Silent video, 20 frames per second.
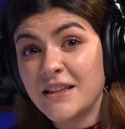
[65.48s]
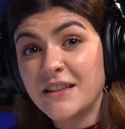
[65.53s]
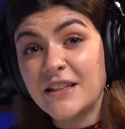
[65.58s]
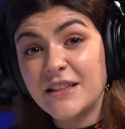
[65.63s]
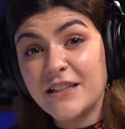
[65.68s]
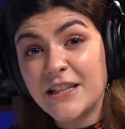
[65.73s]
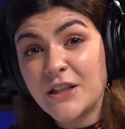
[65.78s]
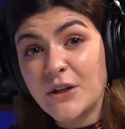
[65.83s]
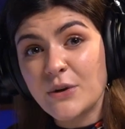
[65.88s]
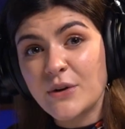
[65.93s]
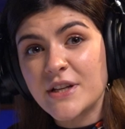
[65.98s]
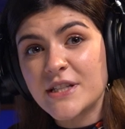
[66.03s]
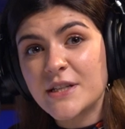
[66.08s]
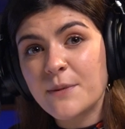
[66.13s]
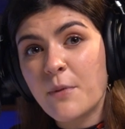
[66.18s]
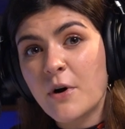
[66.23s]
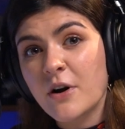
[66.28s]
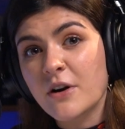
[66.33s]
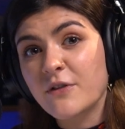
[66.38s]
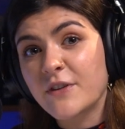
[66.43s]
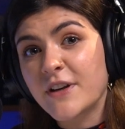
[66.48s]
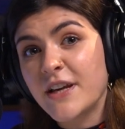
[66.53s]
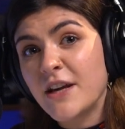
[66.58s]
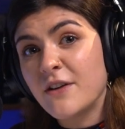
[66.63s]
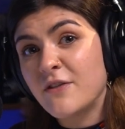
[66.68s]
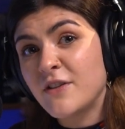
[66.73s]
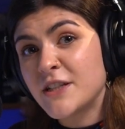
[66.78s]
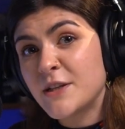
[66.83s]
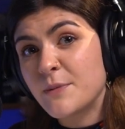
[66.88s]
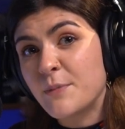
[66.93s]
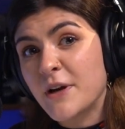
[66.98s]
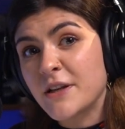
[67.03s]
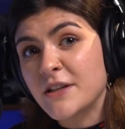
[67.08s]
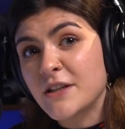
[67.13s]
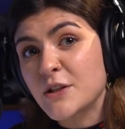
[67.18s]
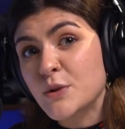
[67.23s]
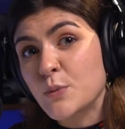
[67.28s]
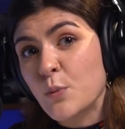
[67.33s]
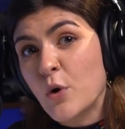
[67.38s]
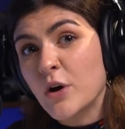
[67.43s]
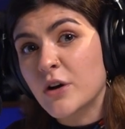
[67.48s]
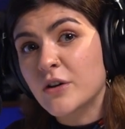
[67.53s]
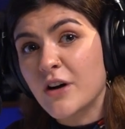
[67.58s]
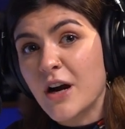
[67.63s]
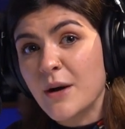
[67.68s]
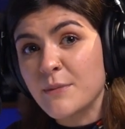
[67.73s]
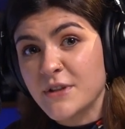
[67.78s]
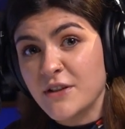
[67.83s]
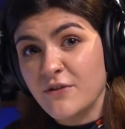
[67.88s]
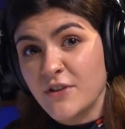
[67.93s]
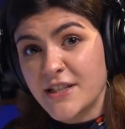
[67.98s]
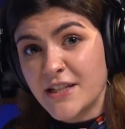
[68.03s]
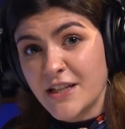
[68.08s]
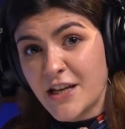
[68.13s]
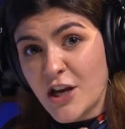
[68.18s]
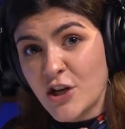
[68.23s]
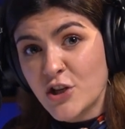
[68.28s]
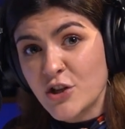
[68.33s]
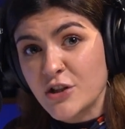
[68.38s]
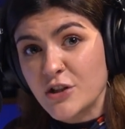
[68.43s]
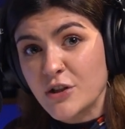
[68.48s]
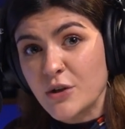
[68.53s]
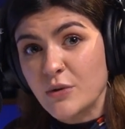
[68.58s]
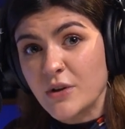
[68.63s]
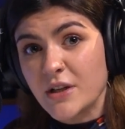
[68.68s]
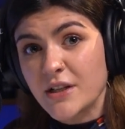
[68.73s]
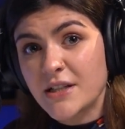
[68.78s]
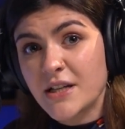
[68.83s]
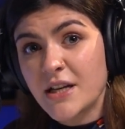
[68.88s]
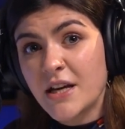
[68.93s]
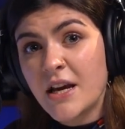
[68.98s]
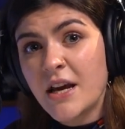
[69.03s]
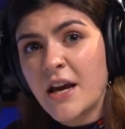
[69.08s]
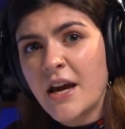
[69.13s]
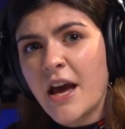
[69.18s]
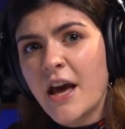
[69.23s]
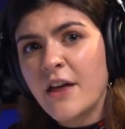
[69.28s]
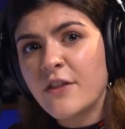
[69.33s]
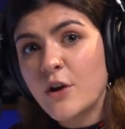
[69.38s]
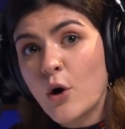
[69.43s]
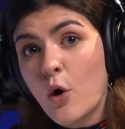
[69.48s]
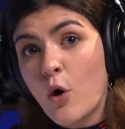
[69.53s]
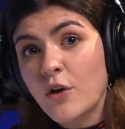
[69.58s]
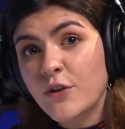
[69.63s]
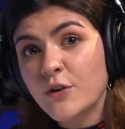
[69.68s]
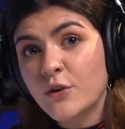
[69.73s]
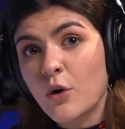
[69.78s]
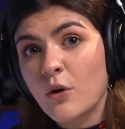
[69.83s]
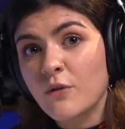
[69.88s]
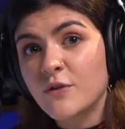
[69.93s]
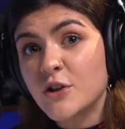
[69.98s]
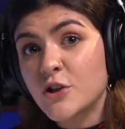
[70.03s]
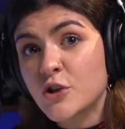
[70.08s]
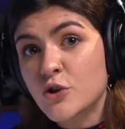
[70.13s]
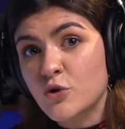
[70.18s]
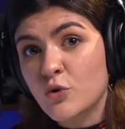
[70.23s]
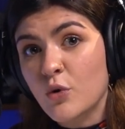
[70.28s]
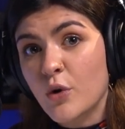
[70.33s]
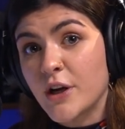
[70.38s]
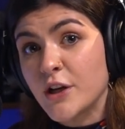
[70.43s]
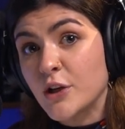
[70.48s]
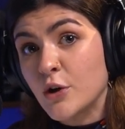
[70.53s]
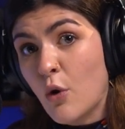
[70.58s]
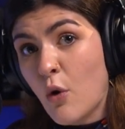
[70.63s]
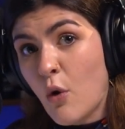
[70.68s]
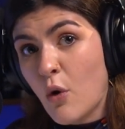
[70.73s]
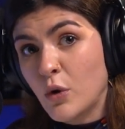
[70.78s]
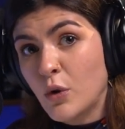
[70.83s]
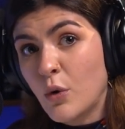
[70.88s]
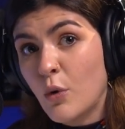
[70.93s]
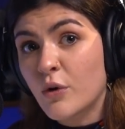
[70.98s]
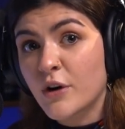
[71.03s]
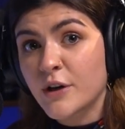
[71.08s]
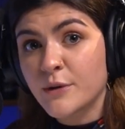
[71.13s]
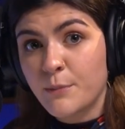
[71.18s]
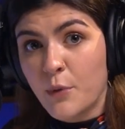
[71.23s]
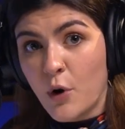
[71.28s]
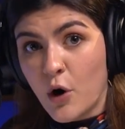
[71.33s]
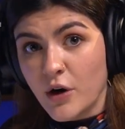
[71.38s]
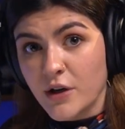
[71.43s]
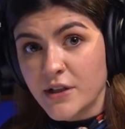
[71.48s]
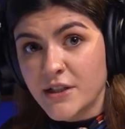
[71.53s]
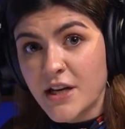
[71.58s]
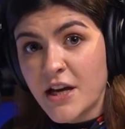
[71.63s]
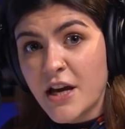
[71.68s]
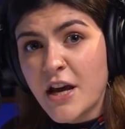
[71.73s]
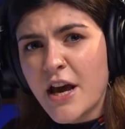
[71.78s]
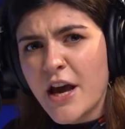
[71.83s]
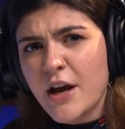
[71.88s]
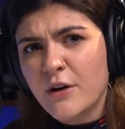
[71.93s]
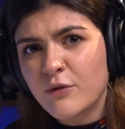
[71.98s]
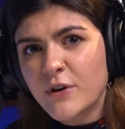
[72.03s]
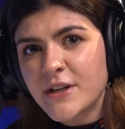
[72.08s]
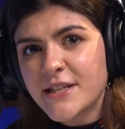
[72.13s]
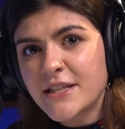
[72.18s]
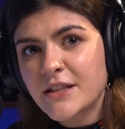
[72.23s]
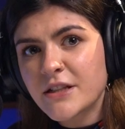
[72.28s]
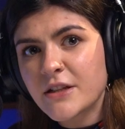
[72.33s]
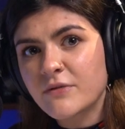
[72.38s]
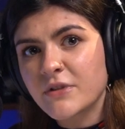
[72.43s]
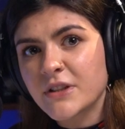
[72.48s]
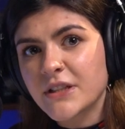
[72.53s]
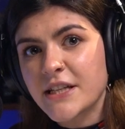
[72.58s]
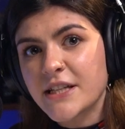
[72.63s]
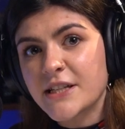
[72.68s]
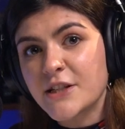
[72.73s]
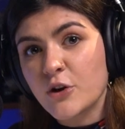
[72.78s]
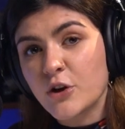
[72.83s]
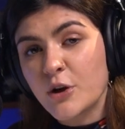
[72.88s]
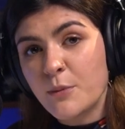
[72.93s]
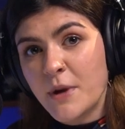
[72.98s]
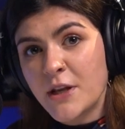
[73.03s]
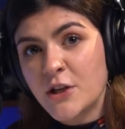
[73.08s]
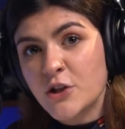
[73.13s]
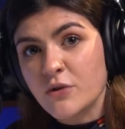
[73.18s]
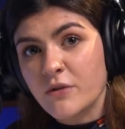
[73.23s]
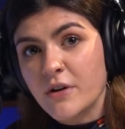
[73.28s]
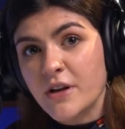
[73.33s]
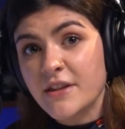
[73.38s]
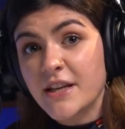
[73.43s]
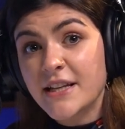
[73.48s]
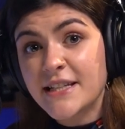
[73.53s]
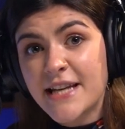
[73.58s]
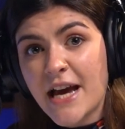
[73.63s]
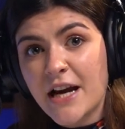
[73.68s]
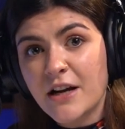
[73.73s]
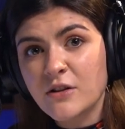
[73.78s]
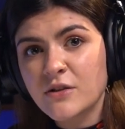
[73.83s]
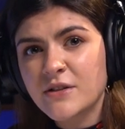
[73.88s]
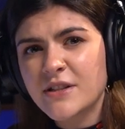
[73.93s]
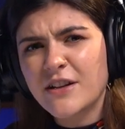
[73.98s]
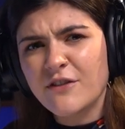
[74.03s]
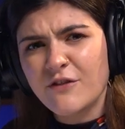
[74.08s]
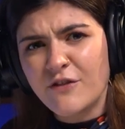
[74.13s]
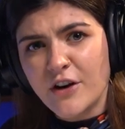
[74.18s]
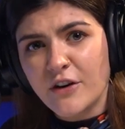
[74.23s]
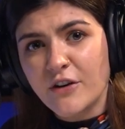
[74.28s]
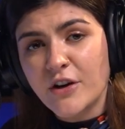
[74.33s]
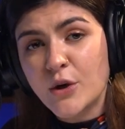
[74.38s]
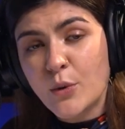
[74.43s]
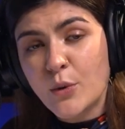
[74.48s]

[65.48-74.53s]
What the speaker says: Danylo is a part of Kyiv Independent's War Crimes Investigations Unit and the author of Destroy in Whole or in Part, a recently released documentary that tackles that very